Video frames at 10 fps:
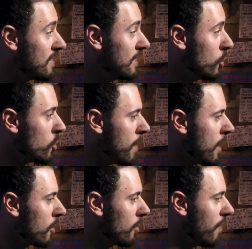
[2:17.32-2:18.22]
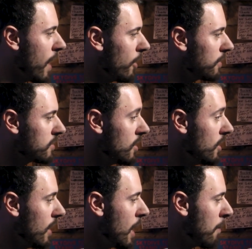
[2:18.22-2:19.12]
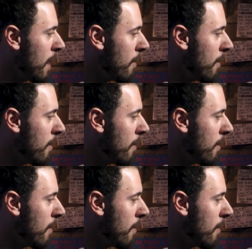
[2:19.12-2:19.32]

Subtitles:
steal your medical files. In my